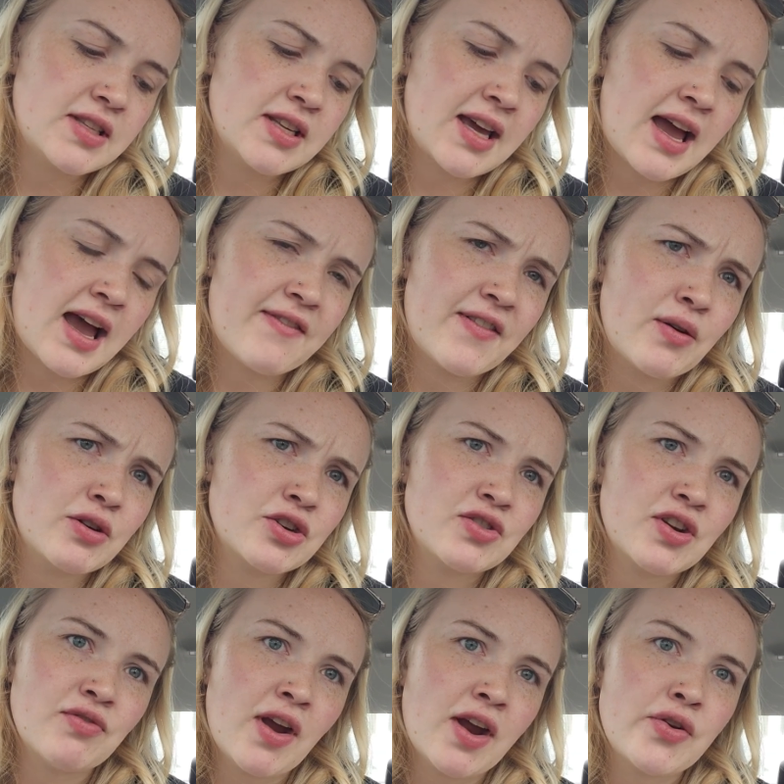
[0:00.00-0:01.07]
it's like a half hour
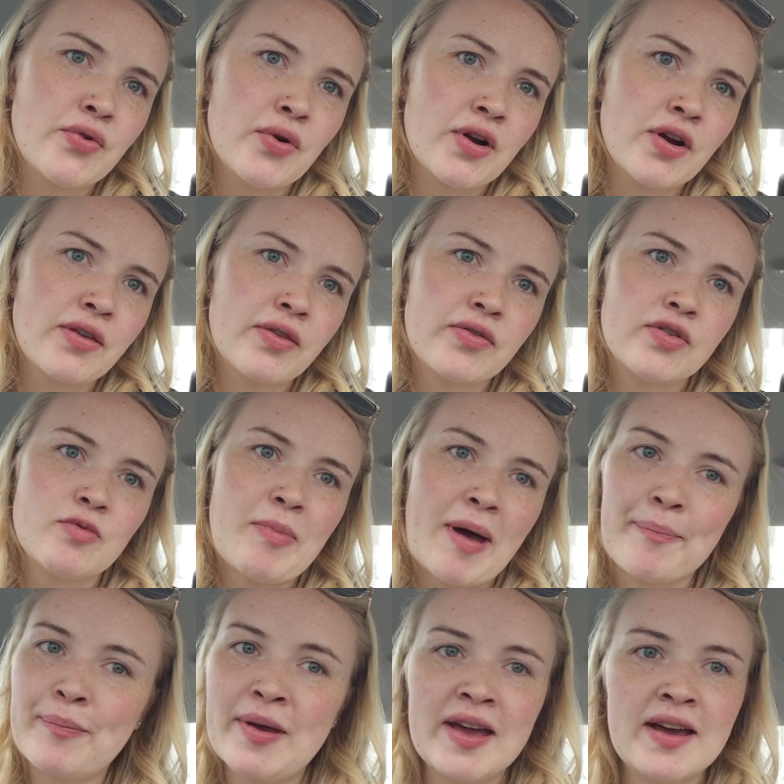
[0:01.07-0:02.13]
train ride north to
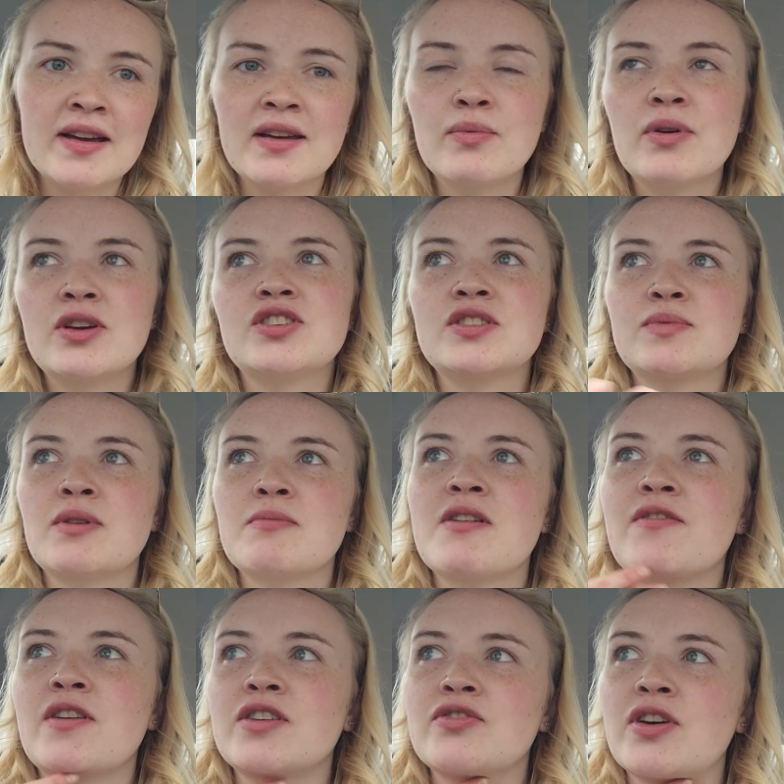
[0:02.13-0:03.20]
Bamberg, which is where
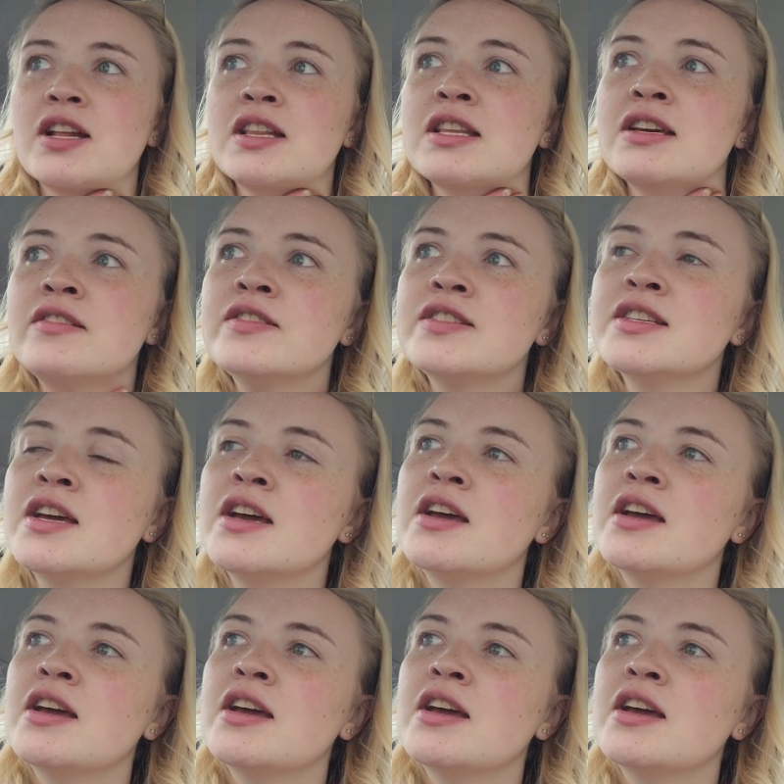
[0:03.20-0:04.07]
my friend Greta lives.